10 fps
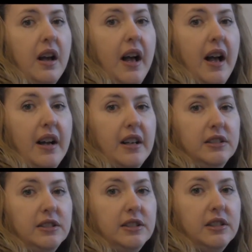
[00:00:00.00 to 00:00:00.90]

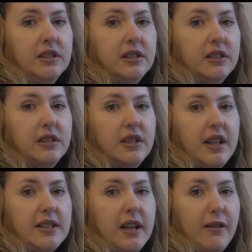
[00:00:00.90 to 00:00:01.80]
and
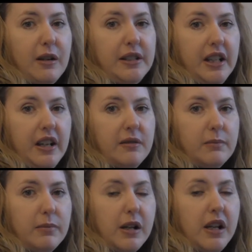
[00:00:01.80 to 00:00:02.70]
it's already
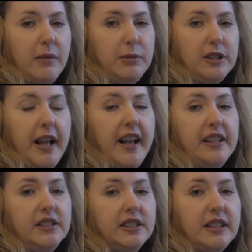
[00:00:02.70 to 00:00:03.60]

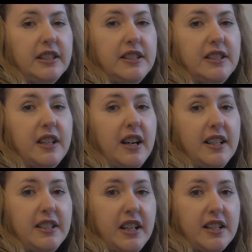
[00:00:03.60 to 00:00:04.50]
pre-planned. It's not
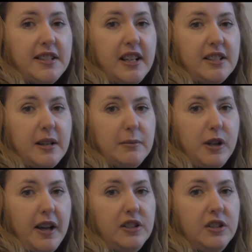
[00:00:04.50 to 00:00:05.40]
an easy
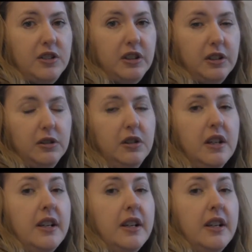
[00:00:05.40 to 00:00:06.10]
subject to do.